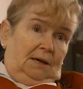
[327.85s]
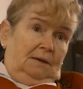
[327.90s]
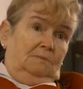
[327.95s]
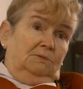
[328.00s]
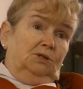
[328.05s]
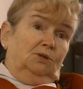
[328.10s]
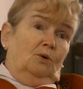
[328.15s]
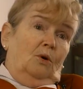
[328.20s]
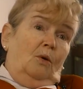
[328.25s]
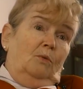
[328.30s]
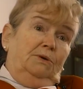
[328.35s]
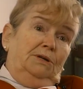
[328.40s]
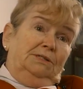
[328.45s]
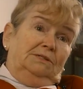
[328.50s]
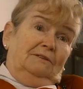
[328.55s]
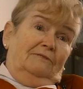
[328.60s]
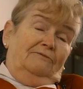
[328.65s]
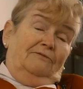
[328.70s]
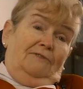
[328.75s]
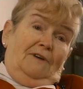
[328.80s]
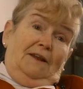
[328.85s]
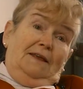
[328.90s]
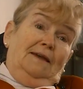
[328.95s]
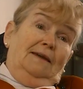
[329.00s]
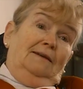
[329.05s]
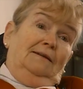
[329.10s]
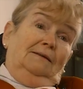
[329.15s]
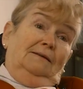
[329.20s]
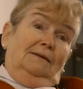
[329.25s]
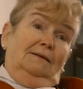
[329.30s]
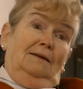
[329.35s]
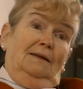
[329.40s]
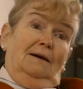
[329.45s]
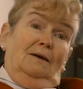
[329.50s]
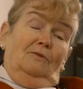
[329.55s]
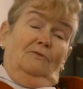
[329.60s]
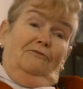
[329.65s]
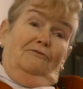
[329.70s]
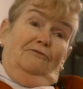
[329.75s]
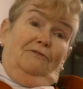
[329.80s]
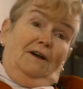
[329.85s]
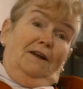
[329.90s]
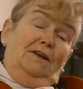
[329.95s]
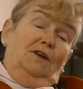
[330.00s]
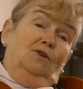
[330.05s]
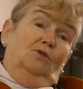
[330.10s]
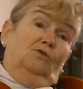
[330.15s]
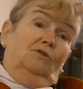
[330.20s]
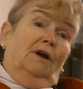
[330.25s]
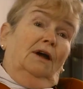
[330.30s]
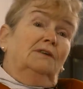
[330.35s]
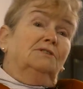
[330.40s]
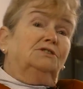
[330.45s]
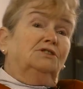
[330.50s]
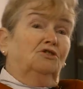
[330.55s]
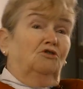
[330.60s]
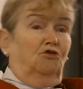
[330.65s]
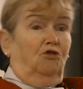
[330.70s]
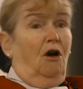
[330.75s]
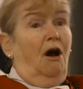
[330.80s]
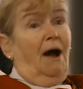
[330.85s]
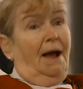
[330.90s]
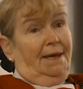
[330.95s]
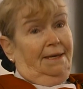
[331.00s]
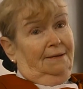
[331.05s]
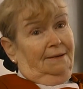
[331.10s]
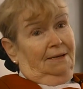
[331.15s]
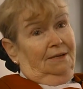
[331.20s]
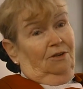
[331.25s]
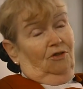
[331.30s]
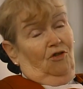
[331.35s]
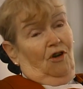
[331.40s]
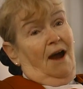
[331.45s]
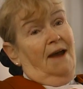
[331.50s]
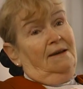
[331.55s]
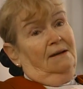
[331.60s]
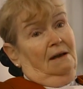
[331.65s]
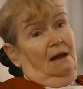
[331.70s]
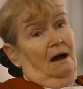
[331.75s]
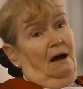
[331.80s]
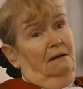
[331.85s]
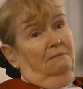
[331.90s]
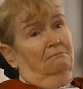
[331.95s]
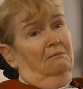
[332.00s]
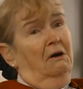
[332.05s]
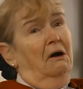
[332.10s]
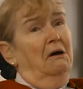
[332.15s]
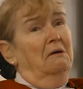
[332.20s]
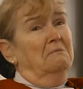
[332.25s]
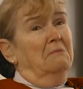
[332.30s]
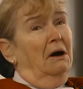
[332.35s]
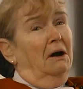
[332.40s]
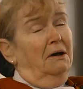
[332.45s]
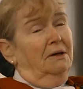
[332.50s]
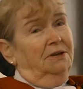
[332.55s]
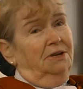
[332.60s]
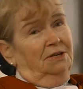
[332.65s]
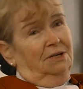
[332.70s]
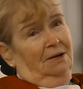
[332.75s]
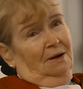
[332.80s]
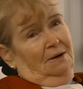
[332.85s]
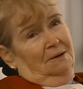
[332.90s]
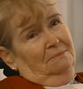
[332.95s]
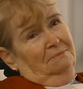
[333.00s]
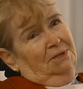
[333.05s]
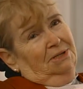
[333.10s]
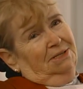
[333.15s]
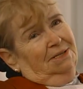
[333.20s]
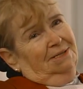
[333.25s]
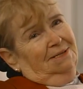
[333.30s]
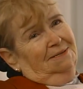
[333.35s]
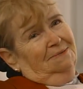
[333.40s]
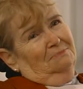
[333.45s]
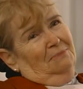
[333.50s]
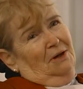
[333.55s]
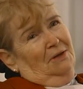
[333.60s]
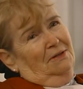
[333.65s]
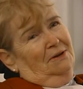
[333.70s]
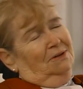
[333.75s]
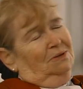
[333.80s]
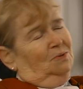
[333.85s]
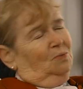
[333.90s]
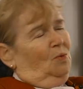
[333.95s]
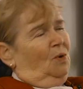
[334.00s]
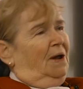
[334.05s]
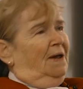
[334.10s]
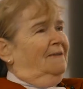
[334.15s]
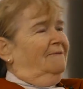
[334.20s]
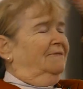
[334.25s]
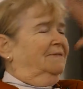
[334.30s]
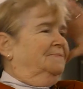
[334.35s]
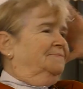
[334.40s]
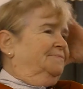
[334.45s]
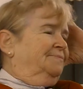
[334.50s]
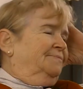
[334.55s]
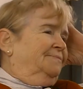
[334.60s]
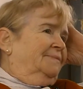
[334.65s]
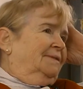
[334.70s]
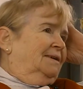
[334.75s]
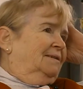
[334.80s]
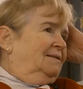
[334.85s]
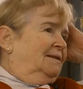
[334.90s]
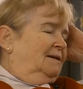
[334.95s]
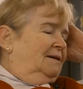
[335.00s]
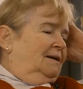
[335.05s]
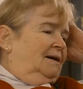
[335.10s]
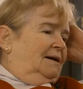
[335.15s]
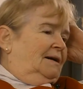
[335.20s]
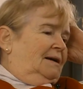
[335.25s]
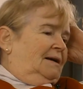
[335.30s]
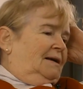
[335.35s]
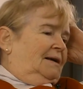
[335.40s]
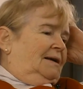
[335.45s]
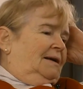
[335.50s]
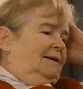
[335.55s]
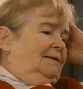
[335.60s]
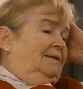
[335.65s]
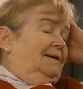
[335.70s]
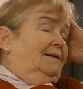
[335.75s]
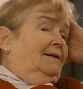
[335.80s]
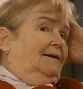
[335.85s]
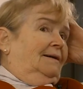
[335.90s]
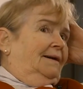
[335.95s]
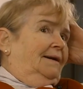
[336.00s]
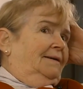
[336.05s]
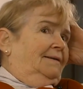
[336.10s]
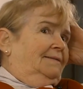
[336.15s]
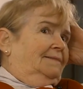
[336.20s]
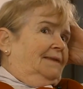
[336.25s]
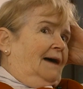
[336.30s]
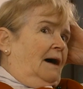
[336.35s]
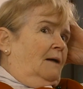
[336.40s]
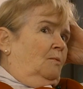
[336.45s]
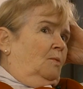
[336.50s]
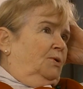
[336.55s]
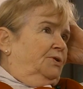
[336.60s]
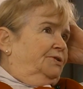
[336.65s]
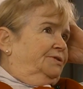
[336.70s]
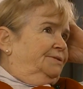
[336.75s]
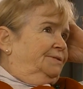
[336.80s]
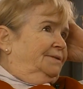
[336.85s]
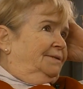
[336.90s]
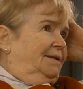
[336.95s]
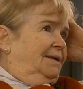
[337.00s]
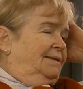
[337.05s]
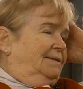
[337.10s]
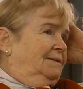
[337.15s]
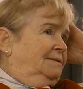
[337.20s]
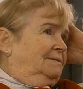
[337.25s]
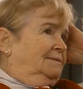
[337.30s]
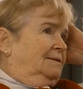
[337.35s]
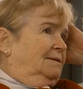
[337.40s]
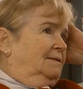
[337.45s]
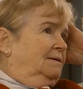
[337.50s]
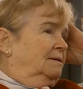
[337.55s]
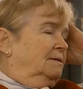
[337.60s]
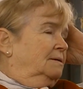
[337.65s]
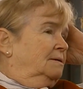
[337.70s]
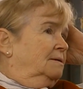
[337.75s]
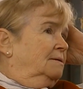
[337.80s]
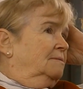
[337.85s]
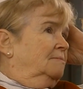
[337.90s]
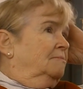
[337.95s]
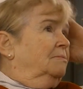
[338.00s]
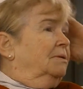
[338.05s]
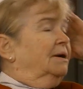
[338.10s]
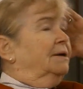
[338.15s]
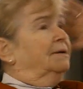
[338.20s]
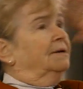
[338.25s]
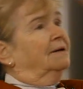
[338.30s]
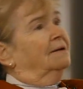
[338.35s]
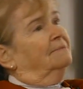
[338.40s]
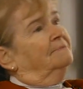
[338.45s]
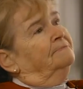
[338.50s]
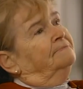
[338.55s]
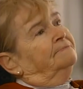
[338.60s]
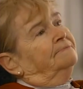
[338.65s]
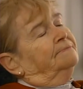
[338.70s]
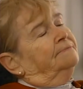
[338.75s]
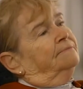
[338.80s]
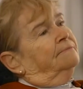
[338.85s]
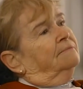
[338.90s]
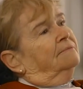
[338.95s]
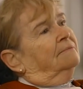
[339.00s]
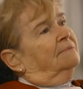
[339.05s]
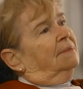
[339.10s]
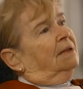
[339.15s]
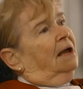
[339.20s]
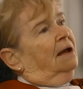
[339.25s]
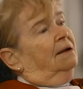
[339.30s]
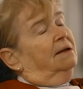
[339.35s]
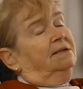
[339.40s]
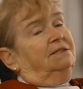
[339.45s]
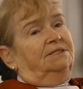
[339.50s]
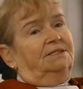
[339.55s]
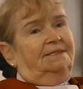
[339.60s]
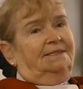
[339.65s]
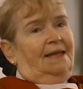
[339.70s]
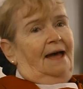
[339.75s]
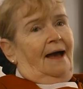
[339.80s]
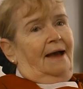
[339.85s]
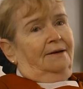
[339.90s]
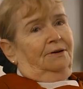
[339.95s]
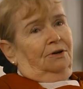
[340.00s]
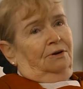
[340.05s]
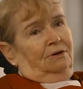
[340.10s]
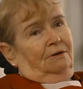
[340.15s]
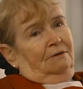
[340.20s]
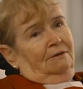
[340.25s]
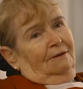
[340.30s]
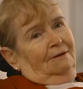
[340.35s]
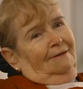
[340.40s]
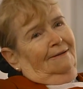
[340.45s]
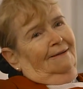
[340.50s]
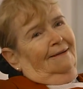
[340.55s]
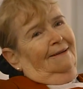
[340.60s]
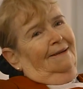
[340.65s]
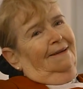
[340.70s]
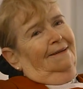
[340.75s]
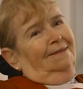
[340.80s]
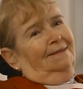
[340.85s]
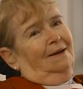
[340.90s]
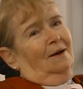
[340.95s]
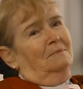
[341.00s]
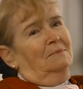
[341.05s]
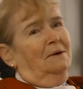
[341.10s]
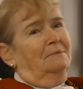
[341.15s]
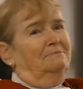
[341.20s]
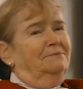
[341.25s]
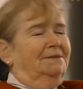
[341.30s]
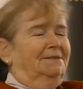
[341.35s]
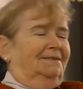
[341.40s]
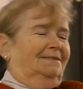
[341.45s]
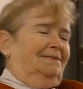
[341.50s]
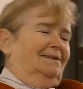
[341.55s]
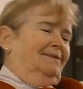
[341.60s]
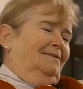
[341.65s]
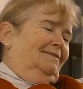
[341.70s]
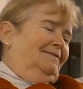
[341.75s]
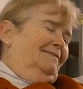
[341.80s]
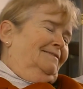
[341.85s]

He was always a funny, you know, funny or else crying. He cried a lot. Mama, you know, he missed his mother, his wife. And then I hated that worse than anything. But, and he'd stagger. He'd come up the stairs.